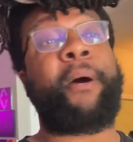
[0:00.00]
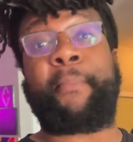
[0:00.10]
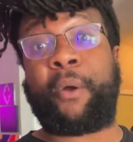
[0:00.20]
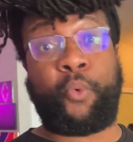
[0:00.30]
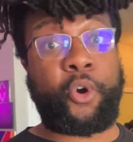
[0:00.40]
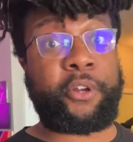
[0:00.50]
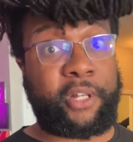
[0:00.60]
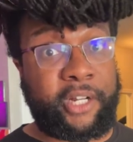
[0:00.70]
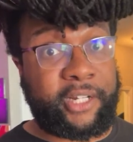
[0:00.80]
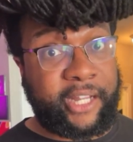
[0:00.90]
But my
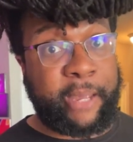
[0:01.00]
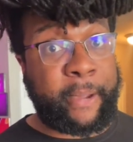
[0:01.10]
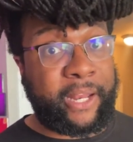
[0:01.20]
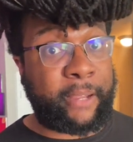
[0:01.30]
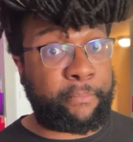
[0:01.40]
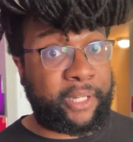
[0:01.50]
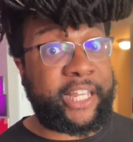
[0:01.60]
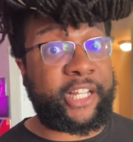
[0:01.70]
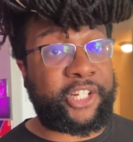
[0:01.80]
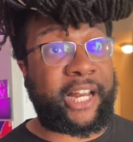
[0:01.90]
water literally came out like
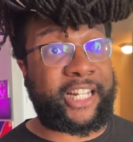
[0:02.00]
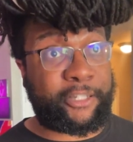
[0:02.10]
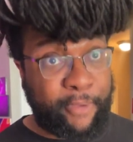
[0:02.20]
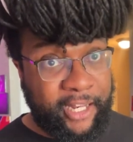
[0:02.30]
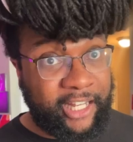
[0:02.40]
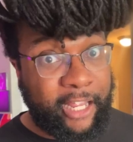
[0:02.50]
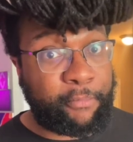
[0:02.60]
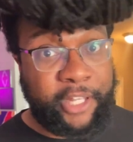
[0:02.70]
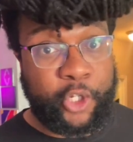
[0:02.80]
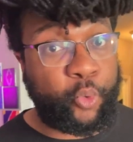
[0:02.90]
bleach, like smelling
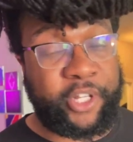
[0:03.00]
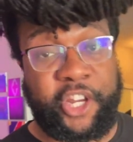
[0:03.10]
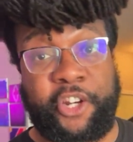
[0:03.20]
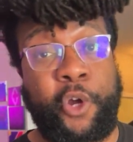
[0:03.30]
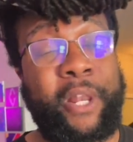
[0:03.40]
like bleach one year,